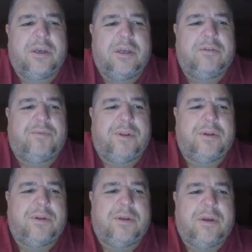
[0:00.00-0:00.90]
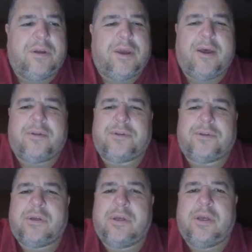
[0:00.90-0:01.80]
Infinity
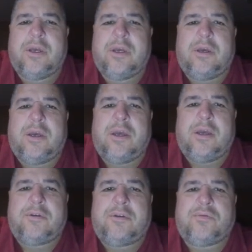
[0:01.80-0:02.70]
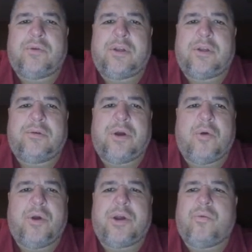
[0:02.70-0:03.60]
account and just want to do a
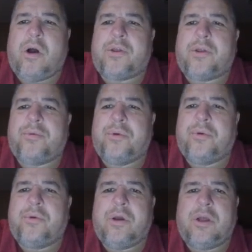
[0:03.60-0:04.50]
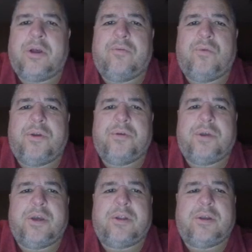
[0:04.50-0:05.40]
quick walkthrough of what you
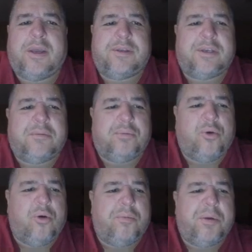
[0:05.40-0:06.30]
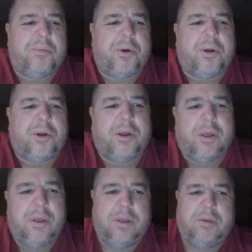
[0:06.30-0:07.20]
get as a pro member.
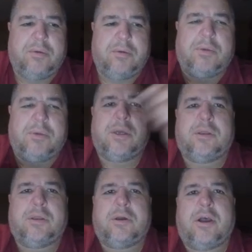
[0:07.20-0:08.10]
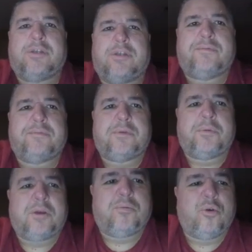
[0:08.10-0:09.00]
And the cost to
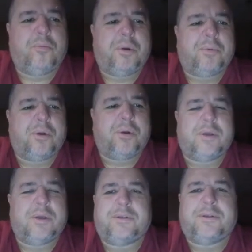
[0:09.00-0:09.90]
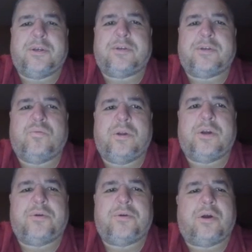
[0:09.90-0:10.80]
be a pro member is just one
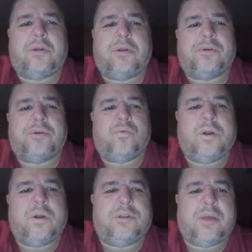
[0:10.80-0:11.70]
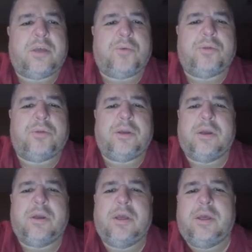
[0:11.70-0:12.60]
hundred dollars one time only.
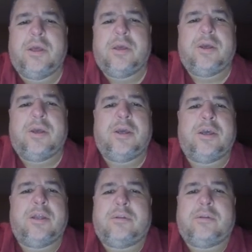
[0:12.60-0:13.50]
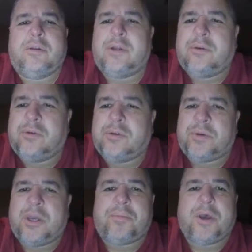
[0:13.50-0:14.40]
And you can use
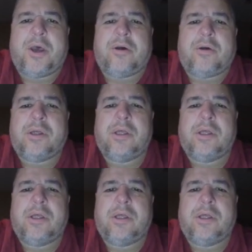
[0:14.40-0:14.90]
PayPal.